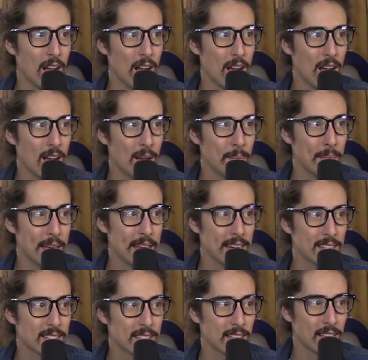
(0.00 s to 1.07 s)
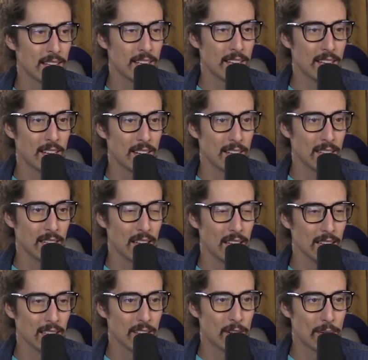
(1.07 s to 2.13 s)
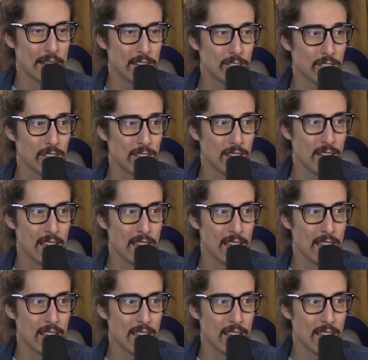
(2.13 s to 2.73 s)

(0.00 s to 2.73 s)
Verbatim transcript: Um, that is uh, alliteration